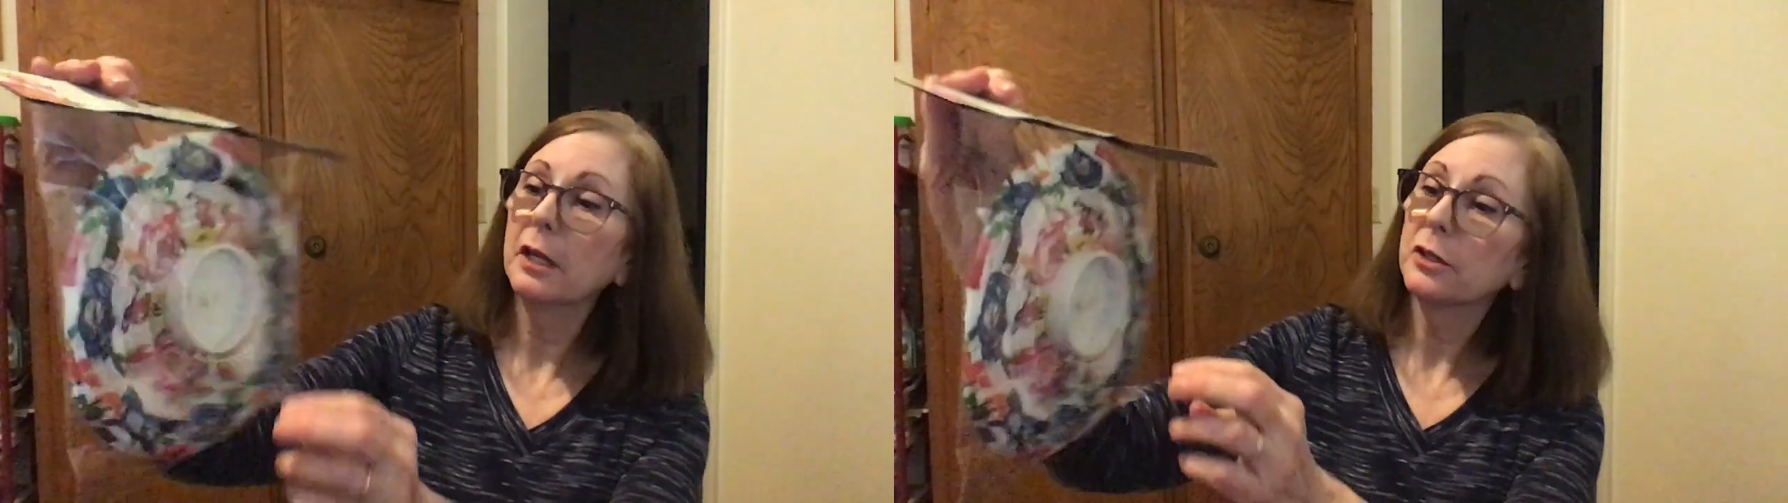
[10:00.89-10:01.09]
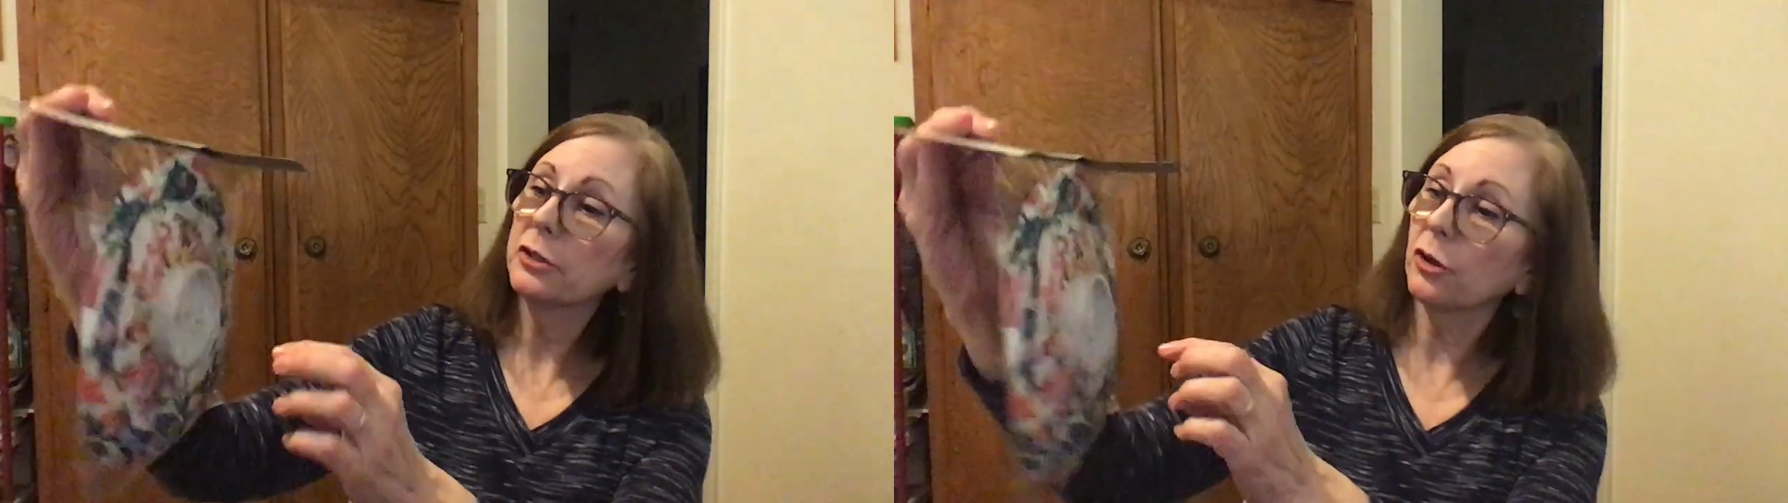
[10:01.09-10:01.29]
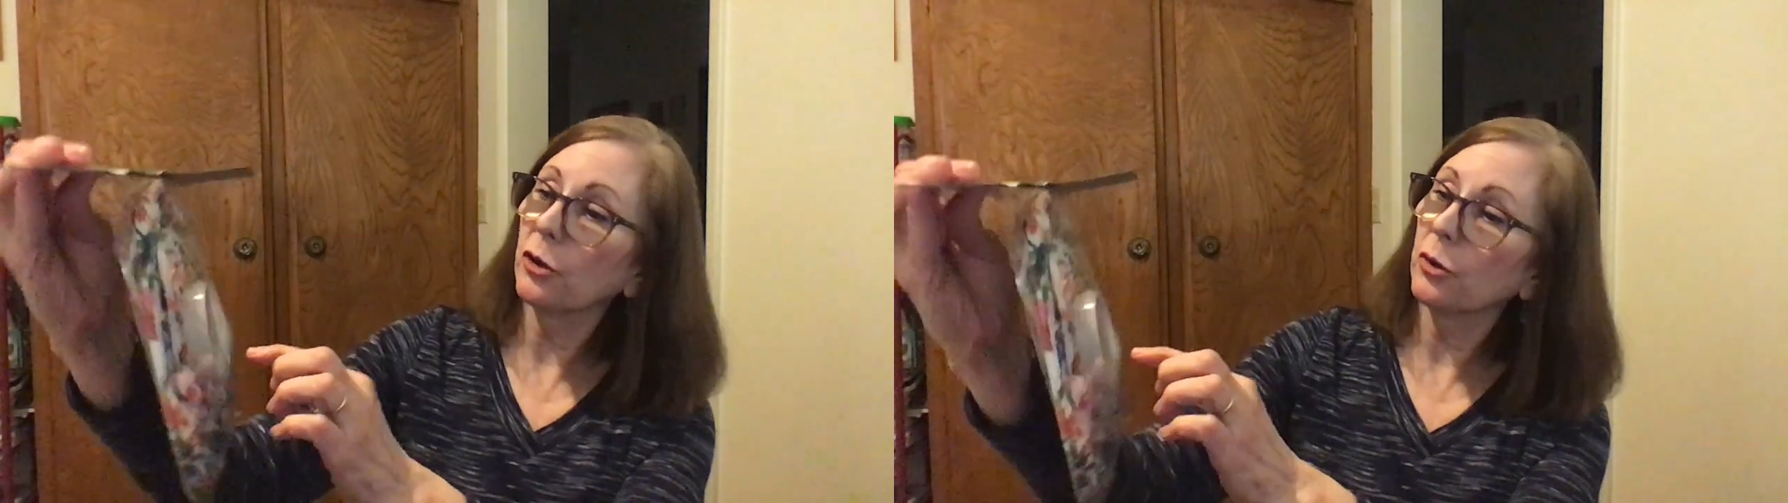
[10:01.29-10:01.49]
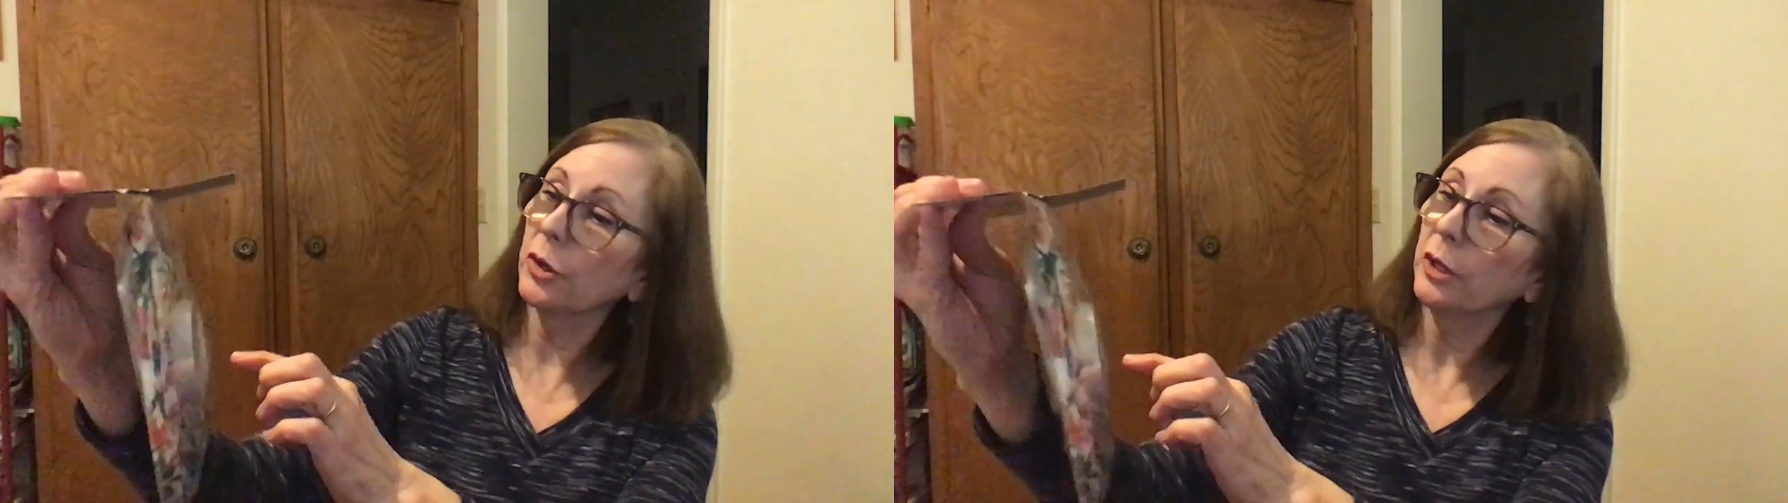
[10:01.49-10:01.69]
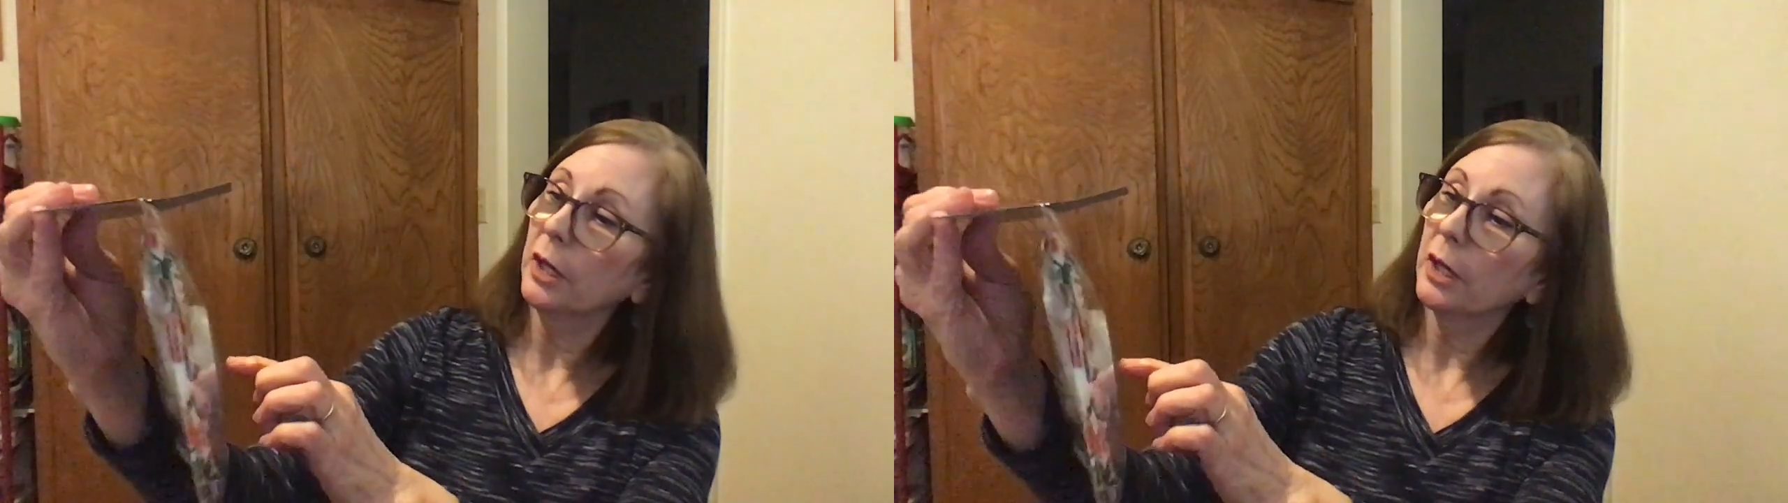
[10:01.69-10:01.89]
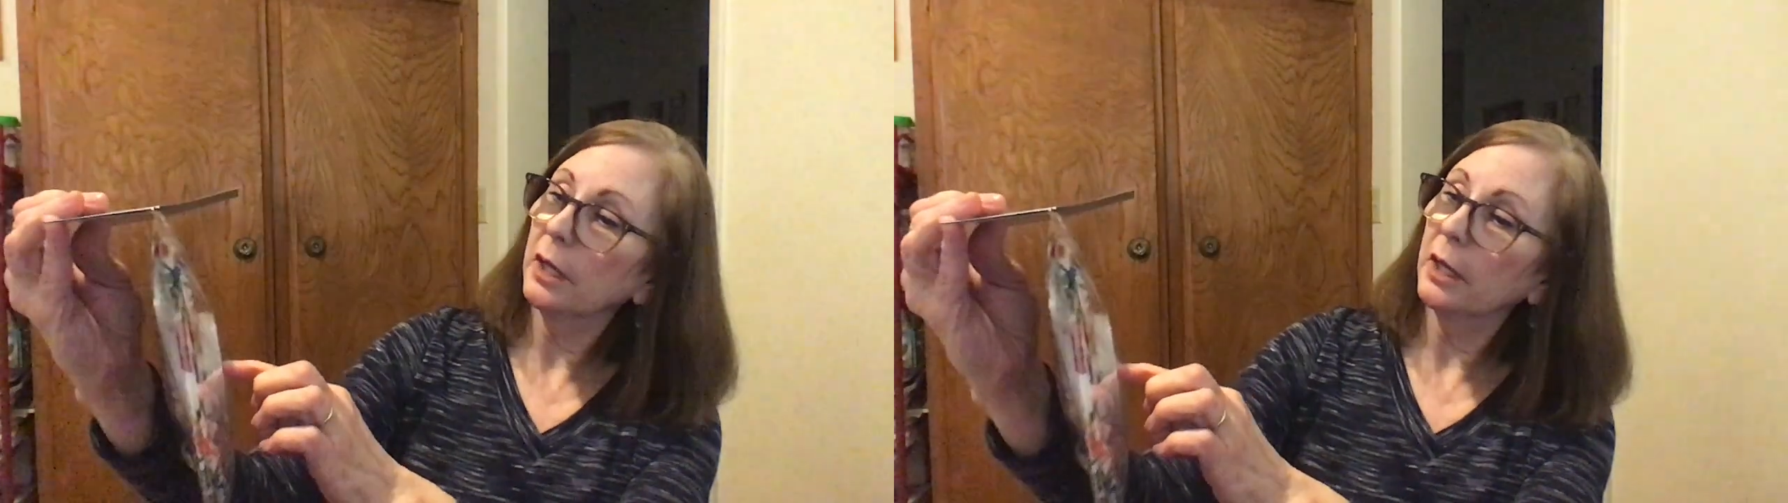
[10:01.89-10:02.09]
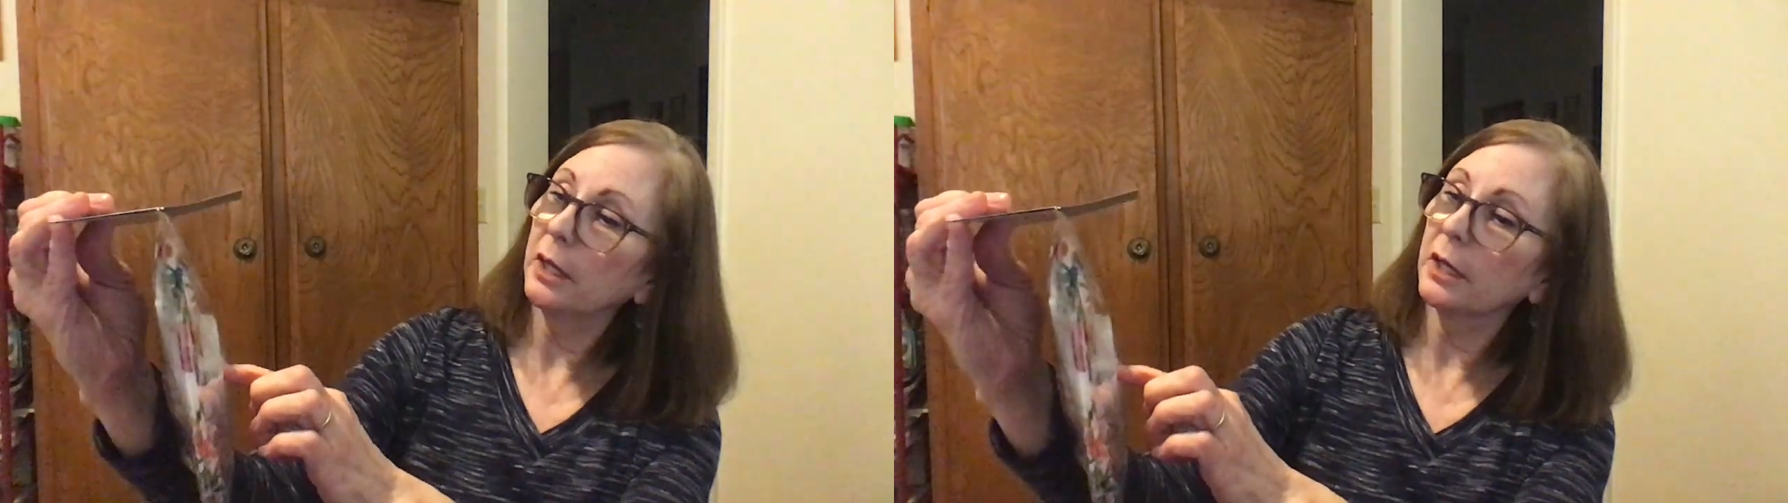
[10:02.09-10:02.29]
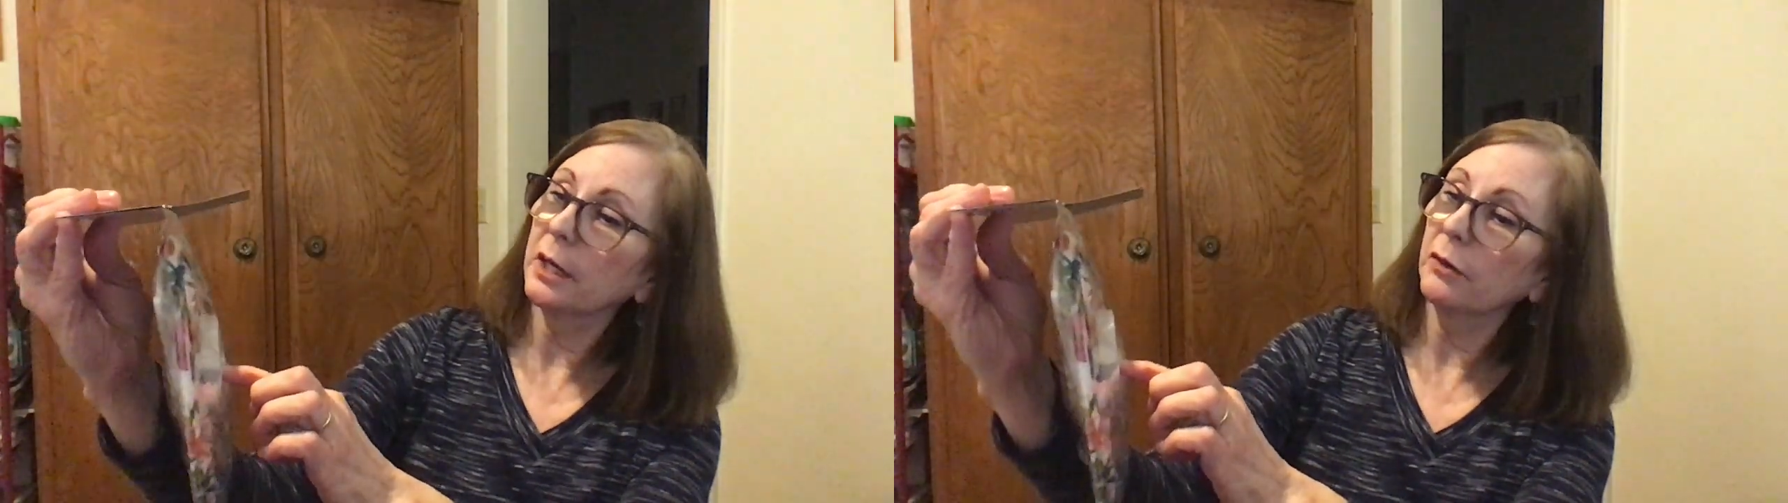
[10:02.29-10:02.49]
So
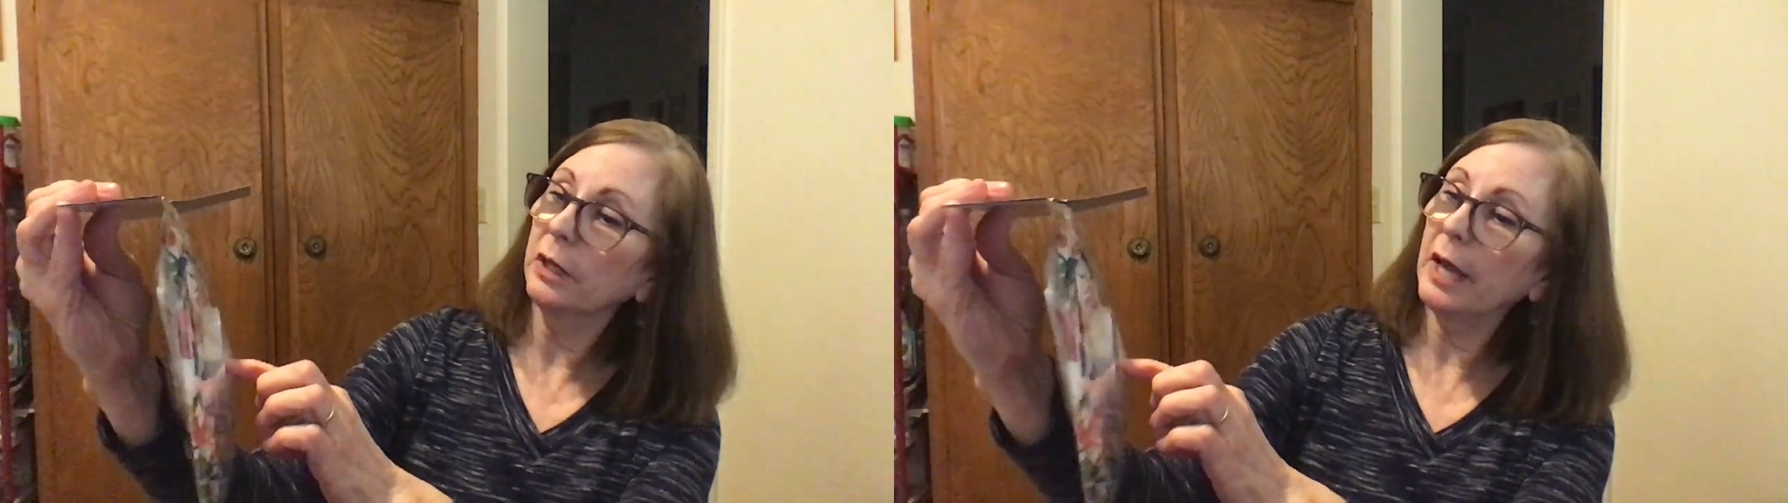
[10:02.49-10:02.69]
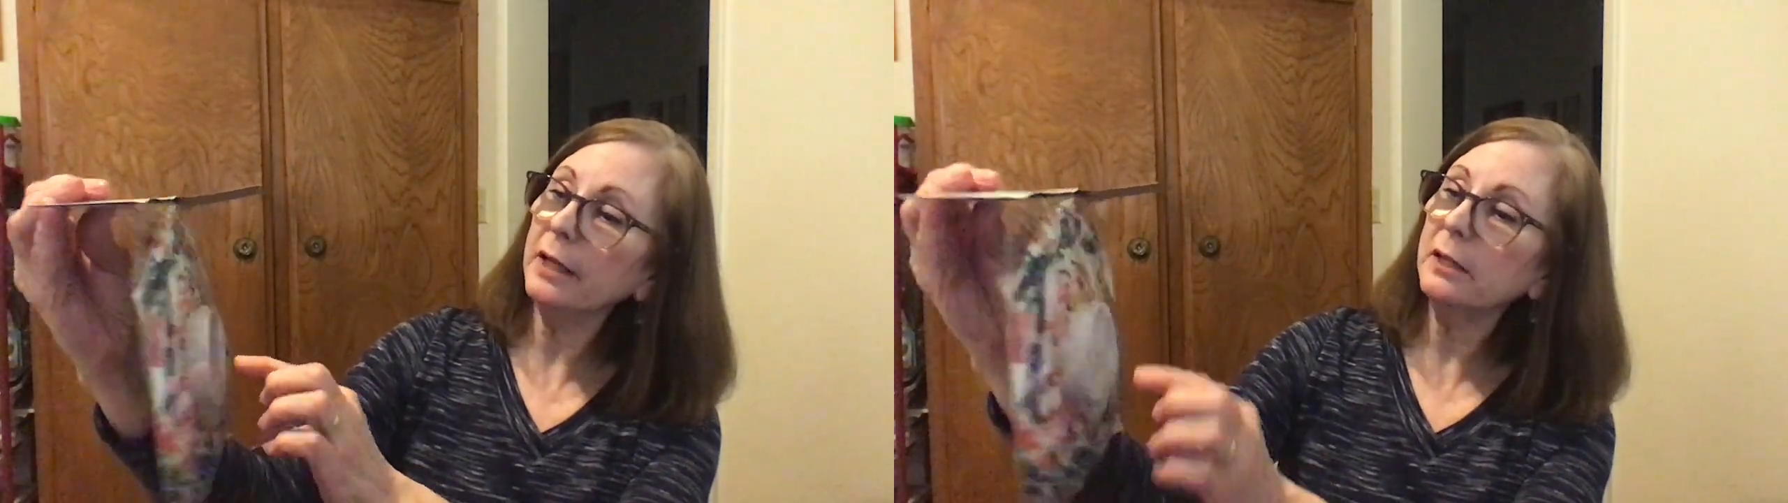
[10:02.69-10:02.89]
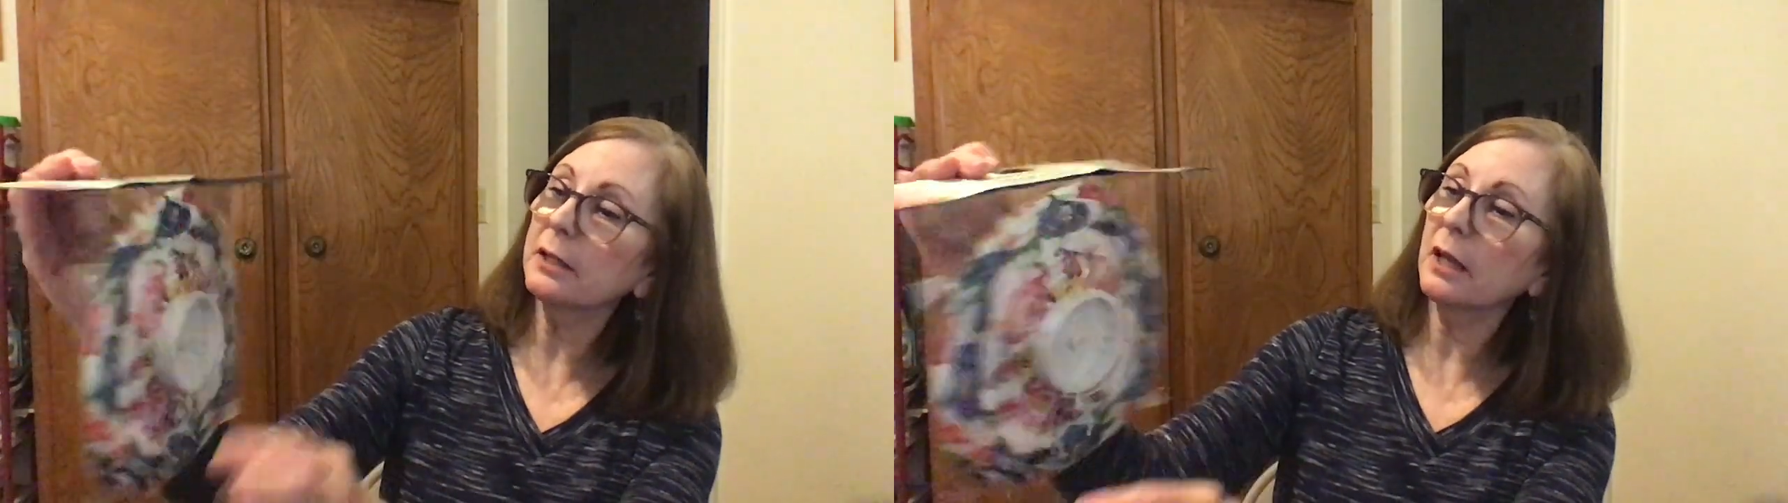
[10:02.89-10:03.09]
it lights